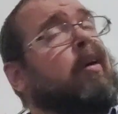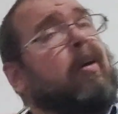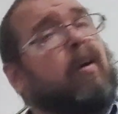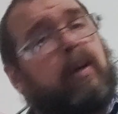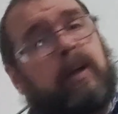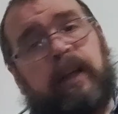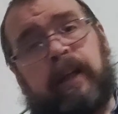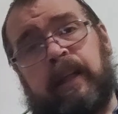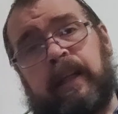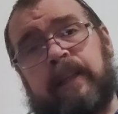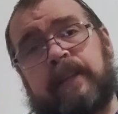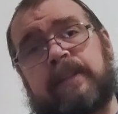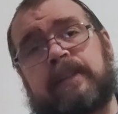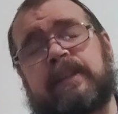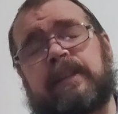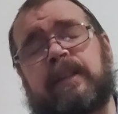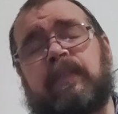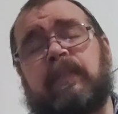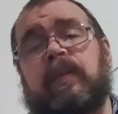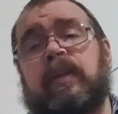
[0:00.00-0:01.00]
on an
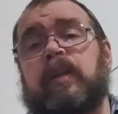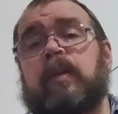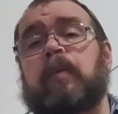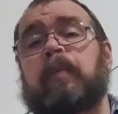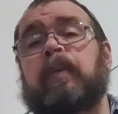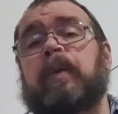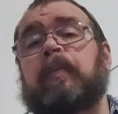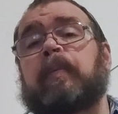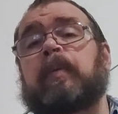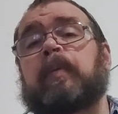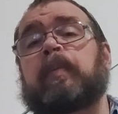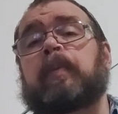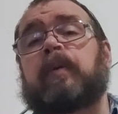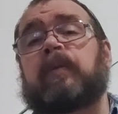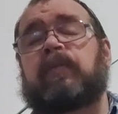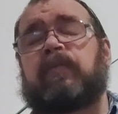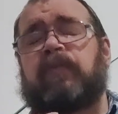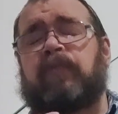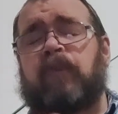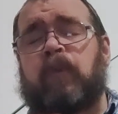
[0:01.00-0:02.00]
870, you'll be able to
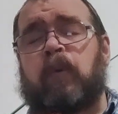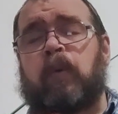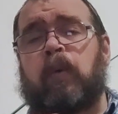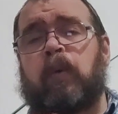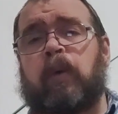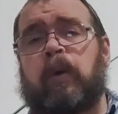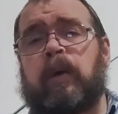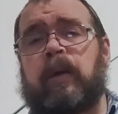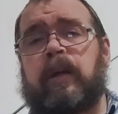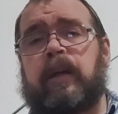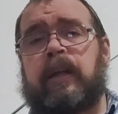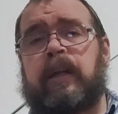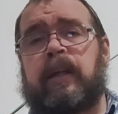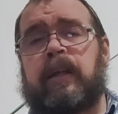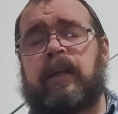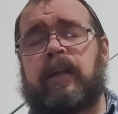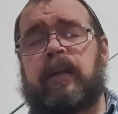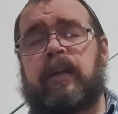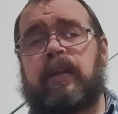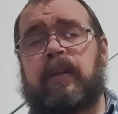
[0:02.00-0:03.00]
put 4
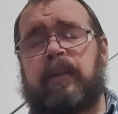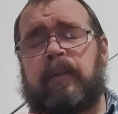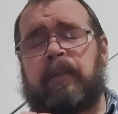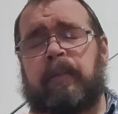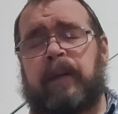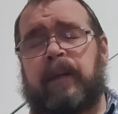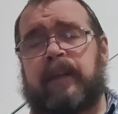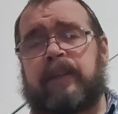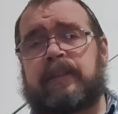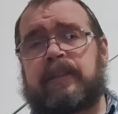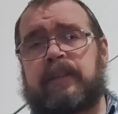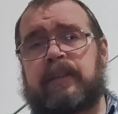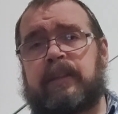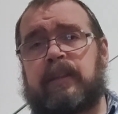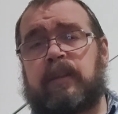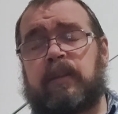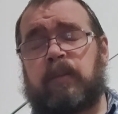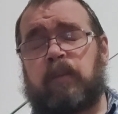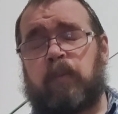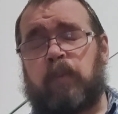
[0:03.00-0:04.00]
in the
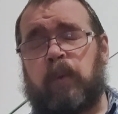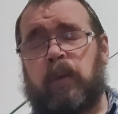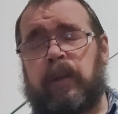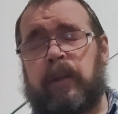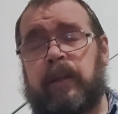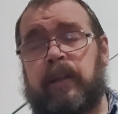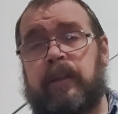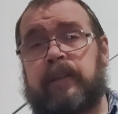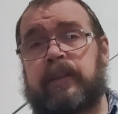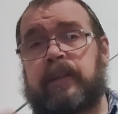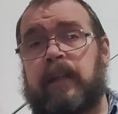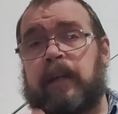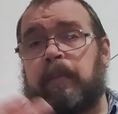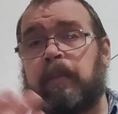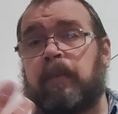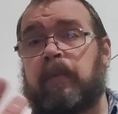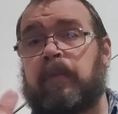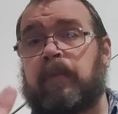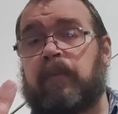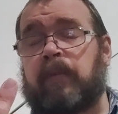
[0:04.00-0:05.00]
magazine, 1 in the
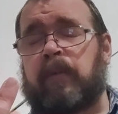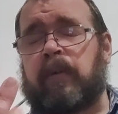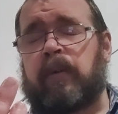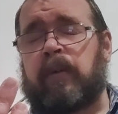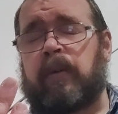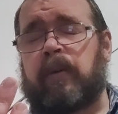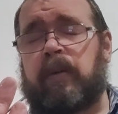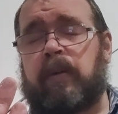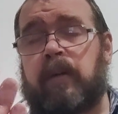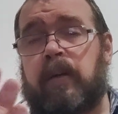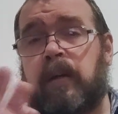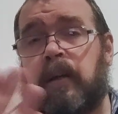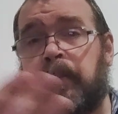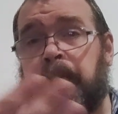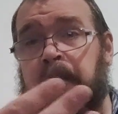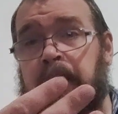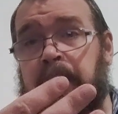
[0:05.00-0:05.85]
chamber for a